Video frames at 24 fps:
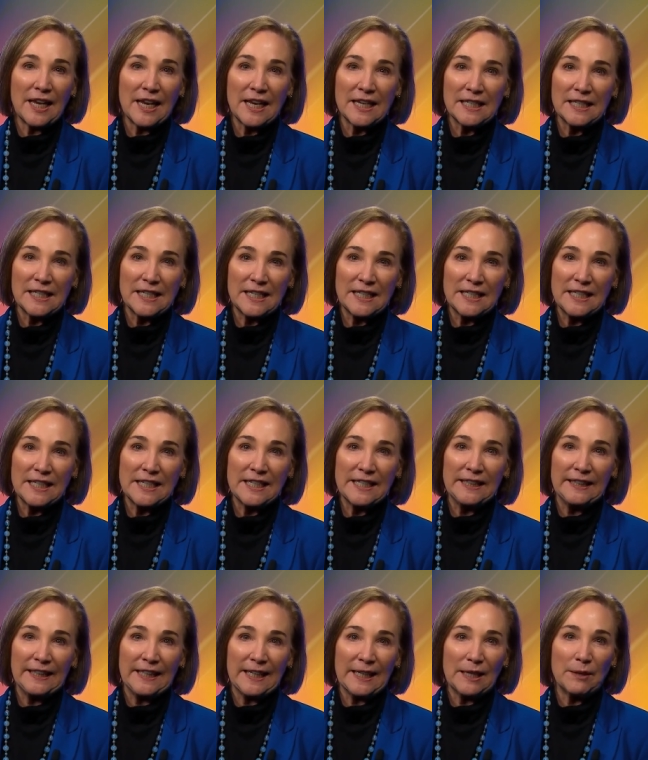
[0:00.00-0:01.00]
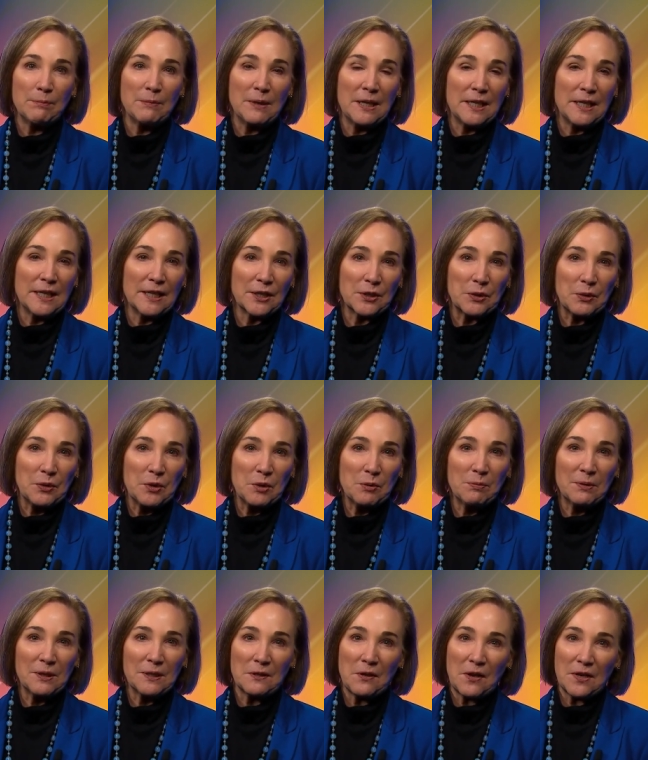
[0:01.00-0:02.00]
KCET Link Media
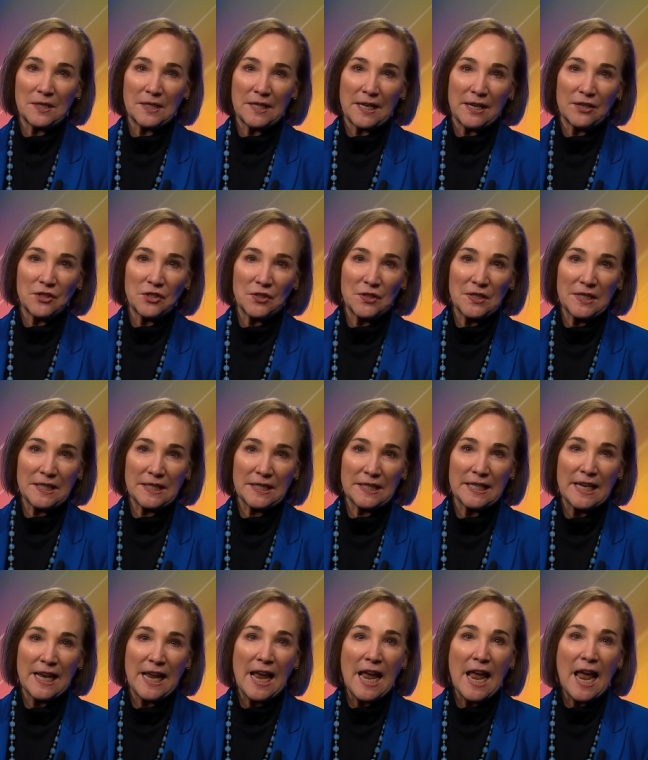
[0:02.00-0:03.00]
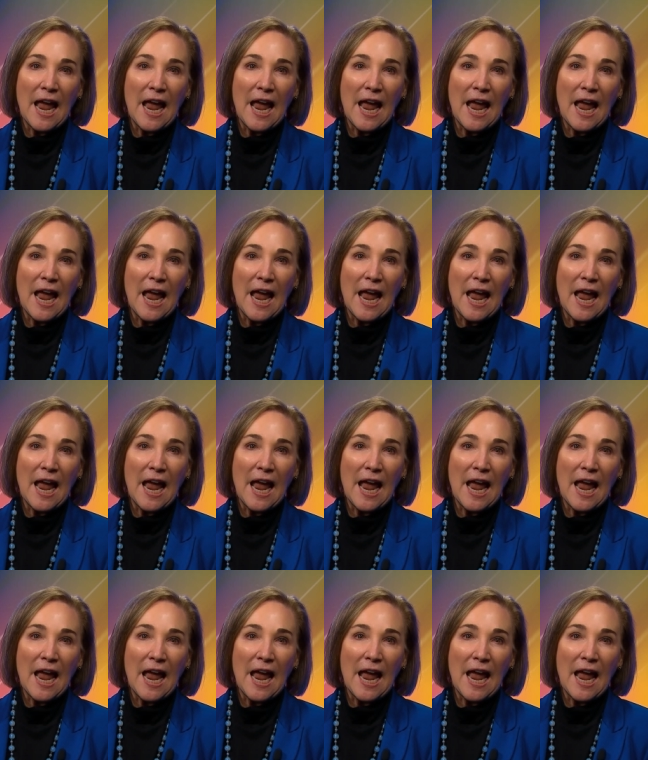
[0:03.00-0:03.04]
Group in Los Angeles,